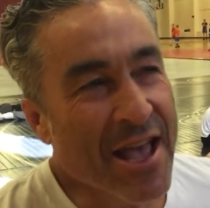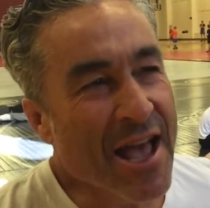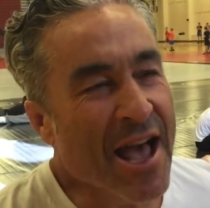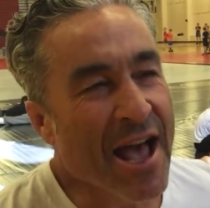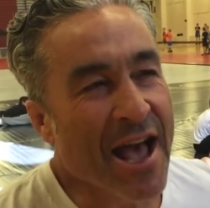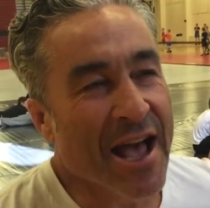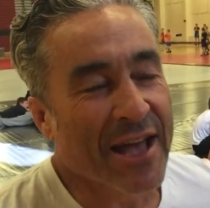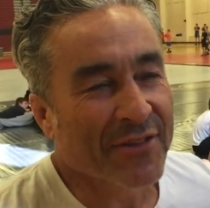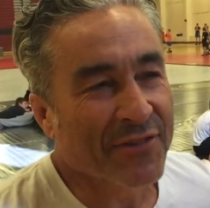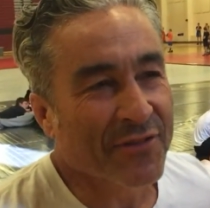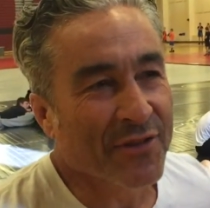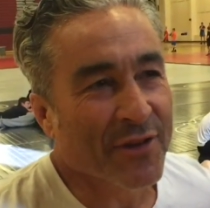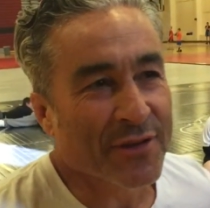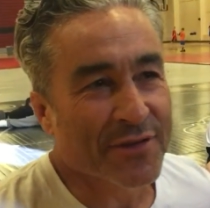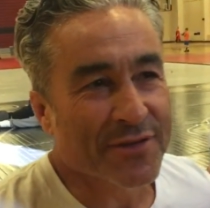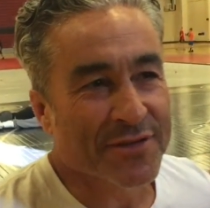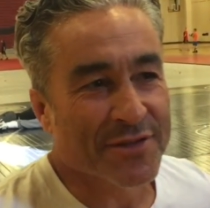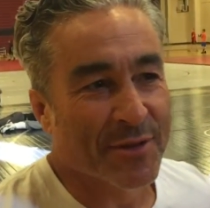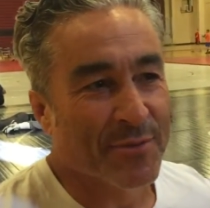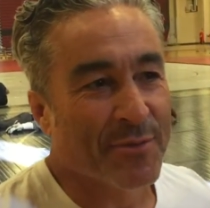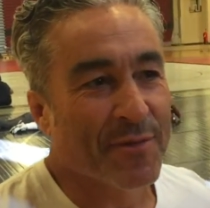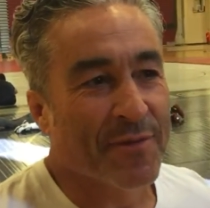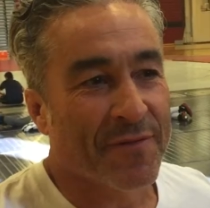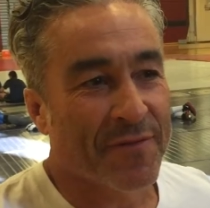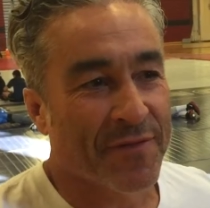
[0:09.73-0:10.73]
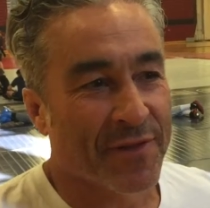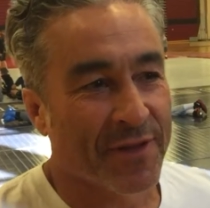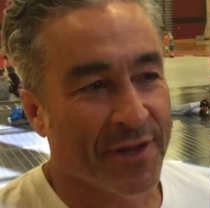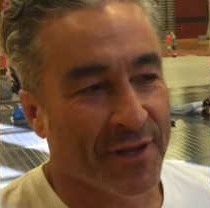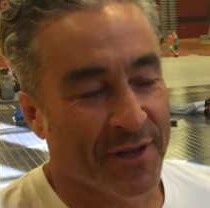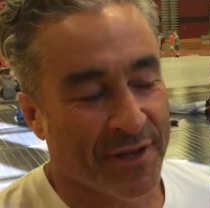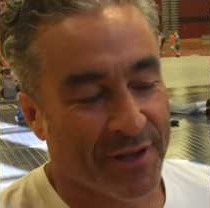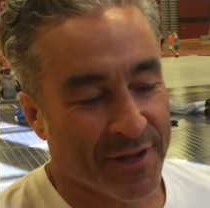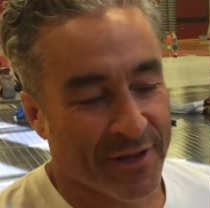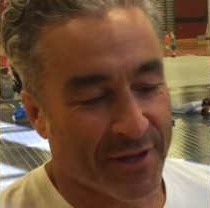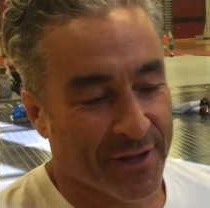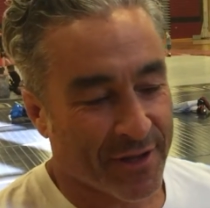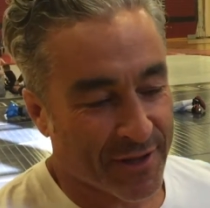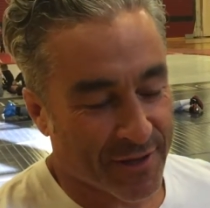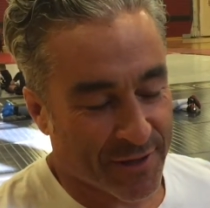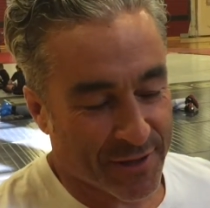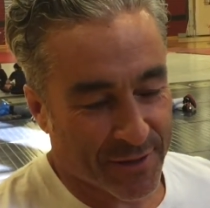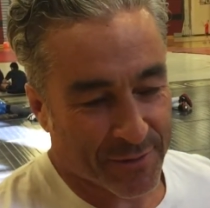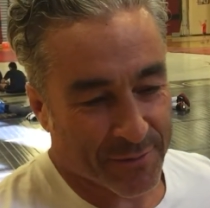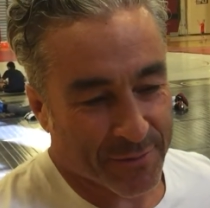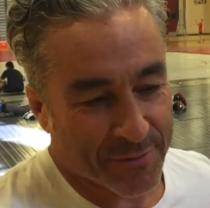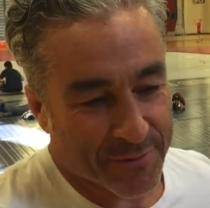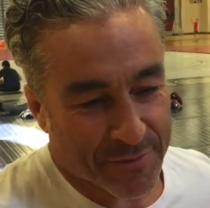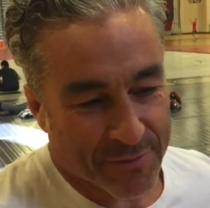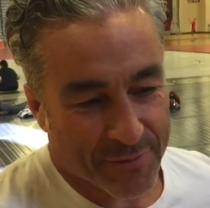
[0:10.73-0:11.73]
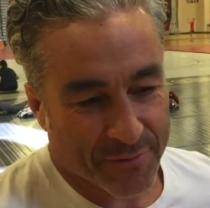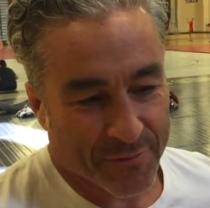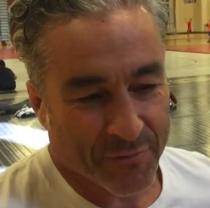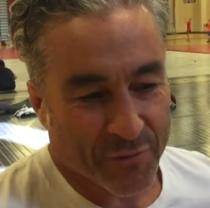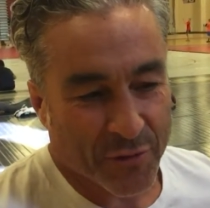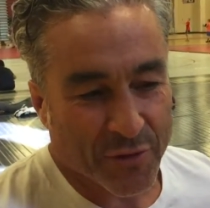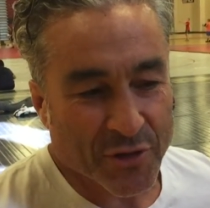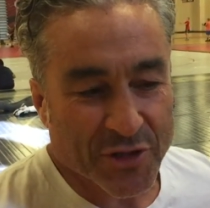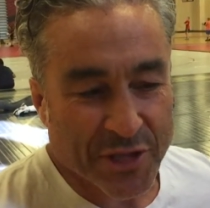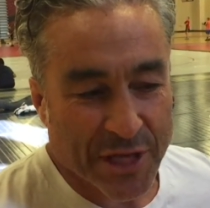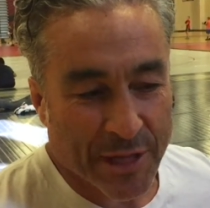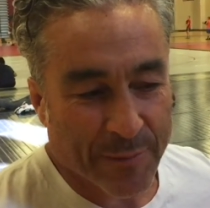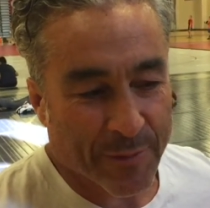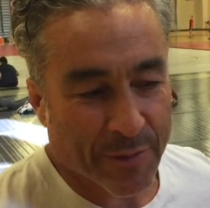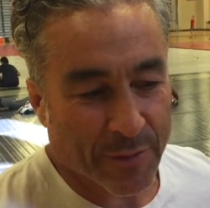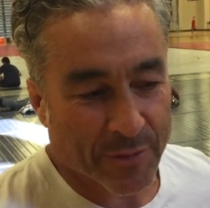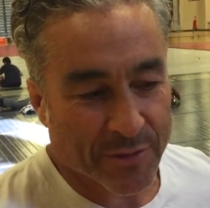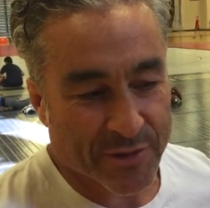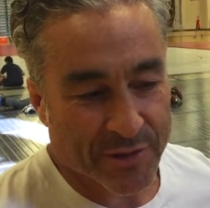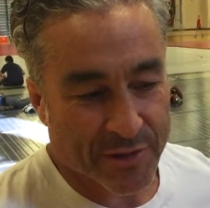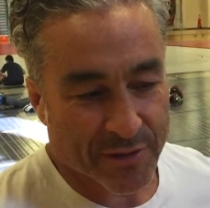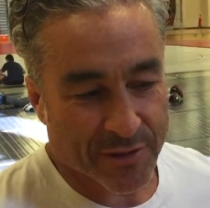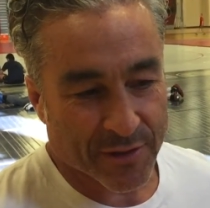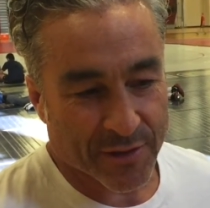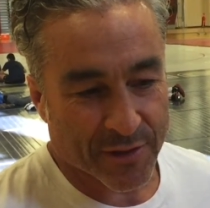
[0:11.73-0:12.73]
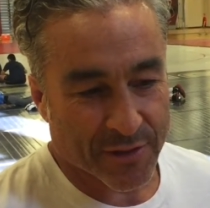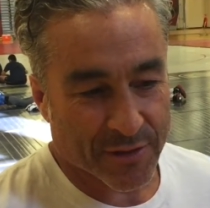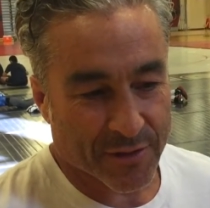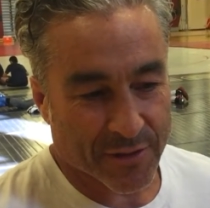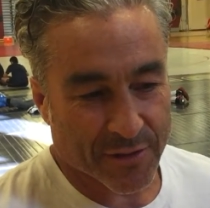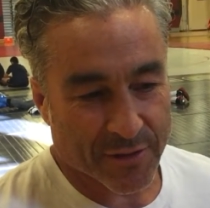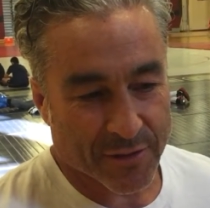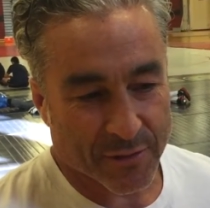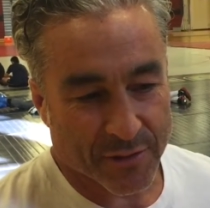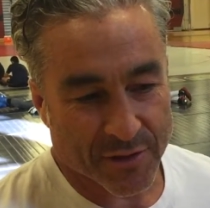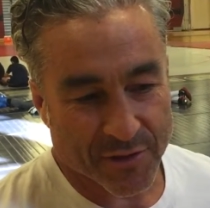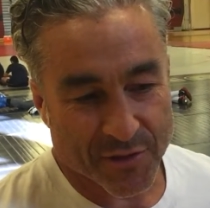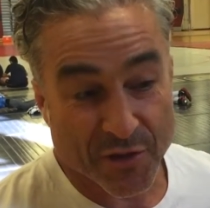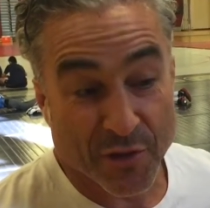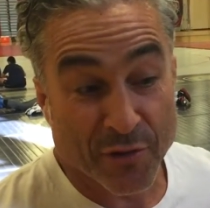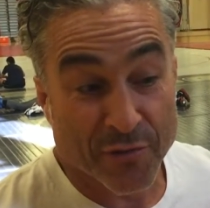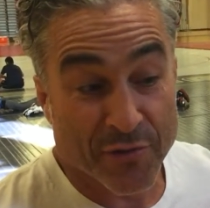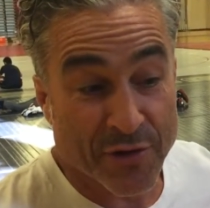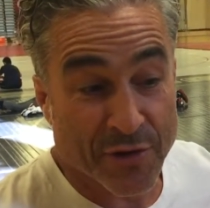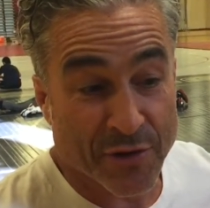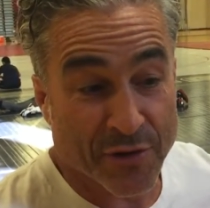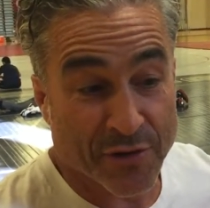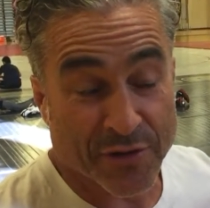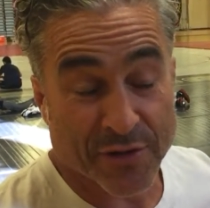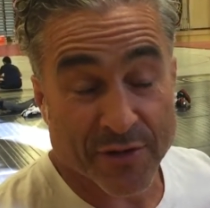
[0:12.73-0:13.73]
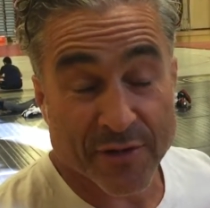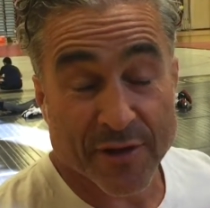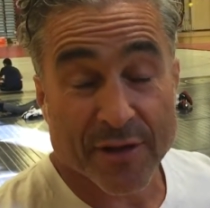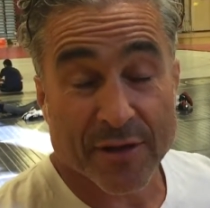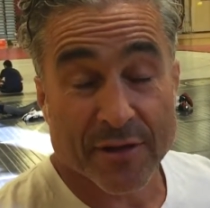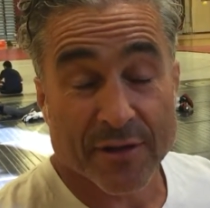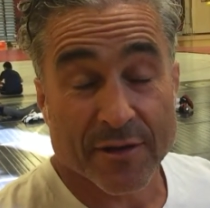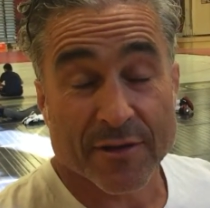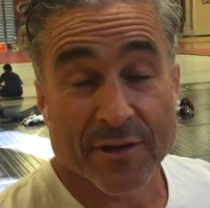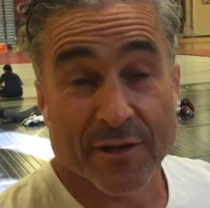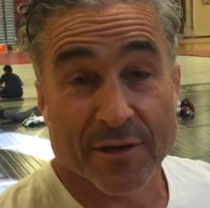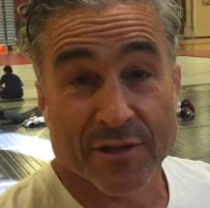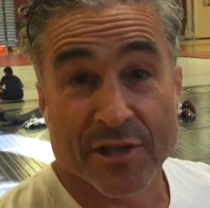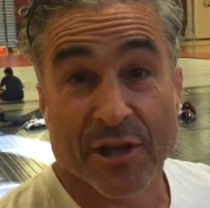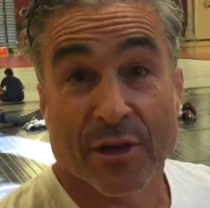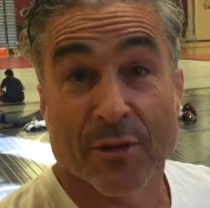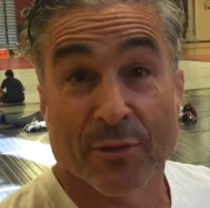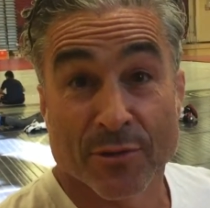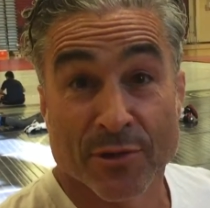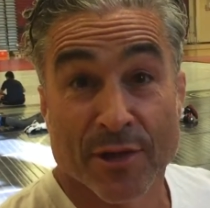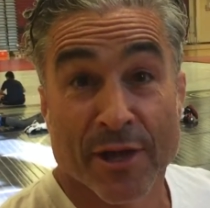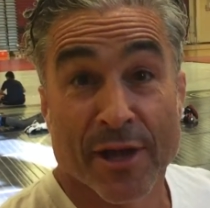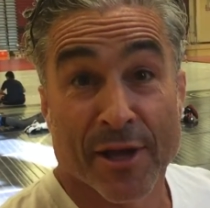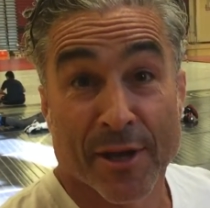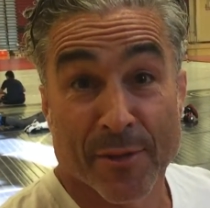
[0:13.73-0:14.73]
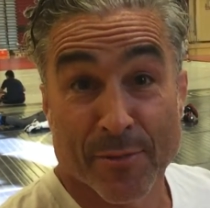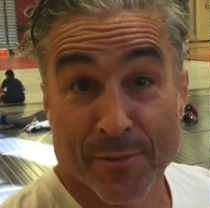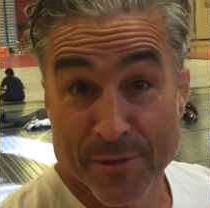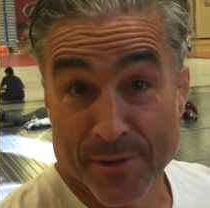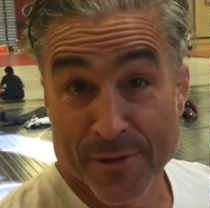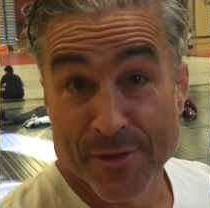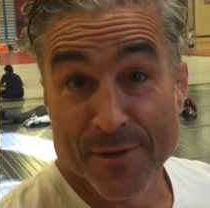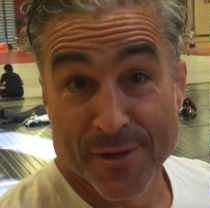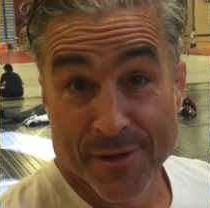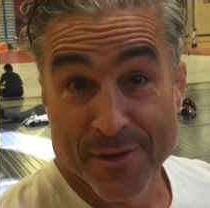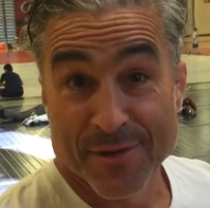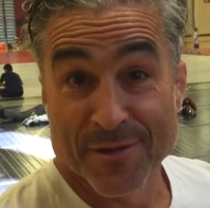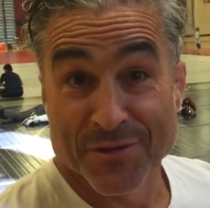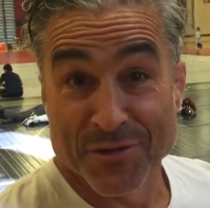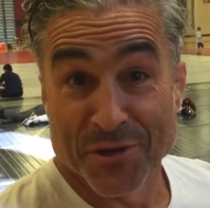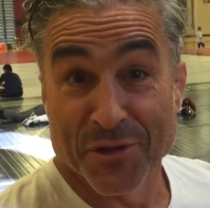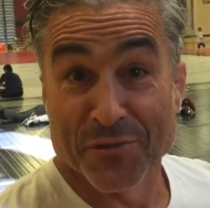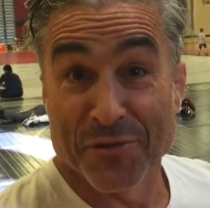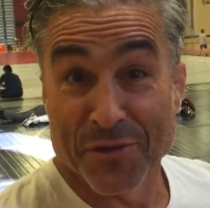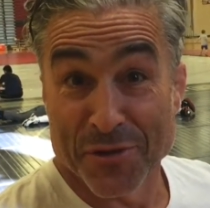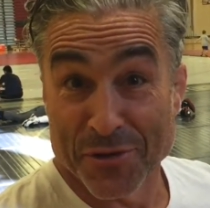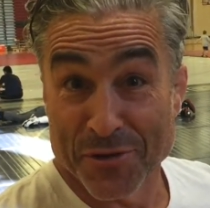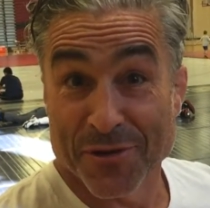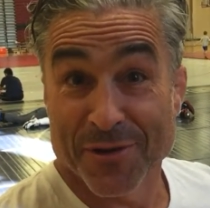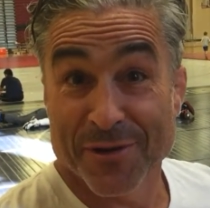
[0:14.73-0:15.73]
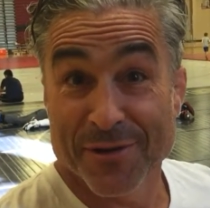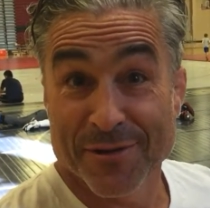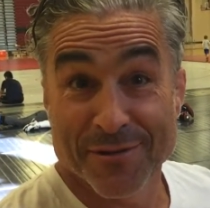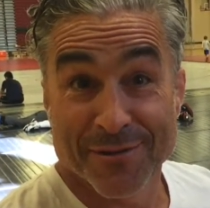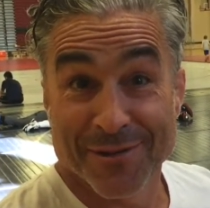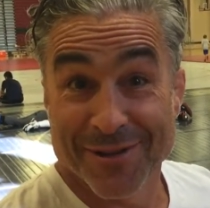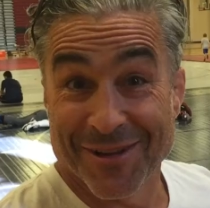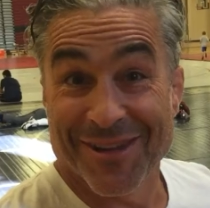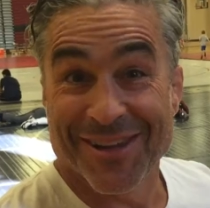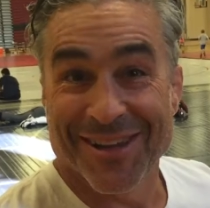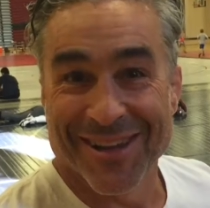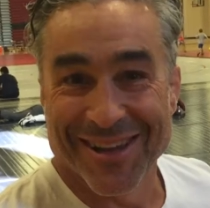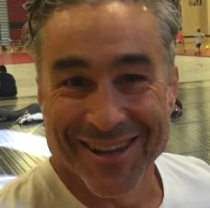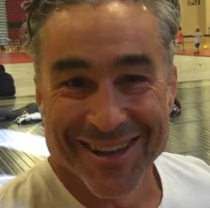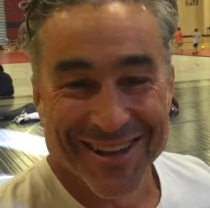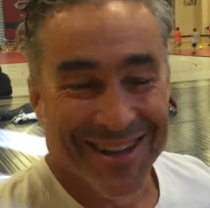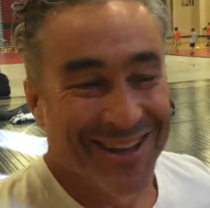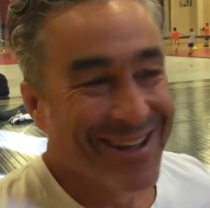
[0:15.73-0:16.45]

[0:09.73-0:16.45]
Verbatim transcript: Yeah, I saw some of the uh, the first time I was in the uh, Soviet Union. That tells you how old I am. Soviet Union. Yeah.